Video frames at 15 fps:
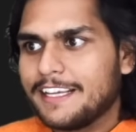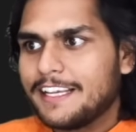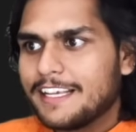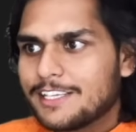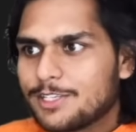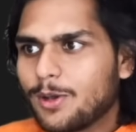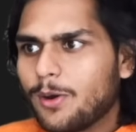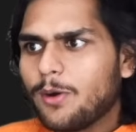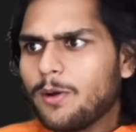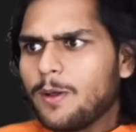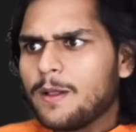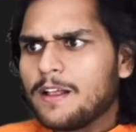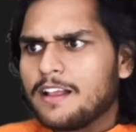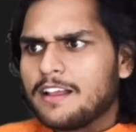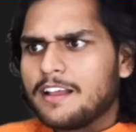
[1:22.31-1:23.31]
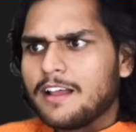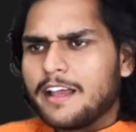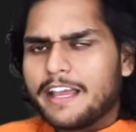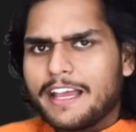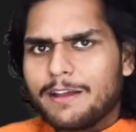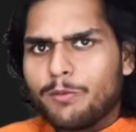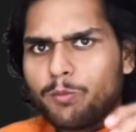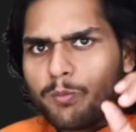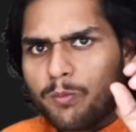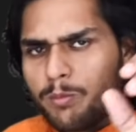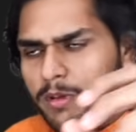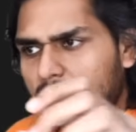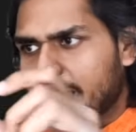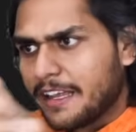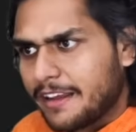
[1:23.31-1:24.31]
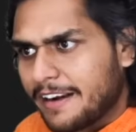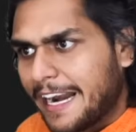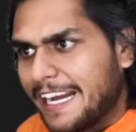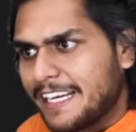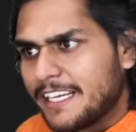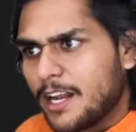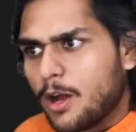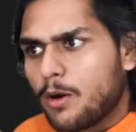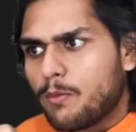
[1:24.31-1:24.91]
So right now,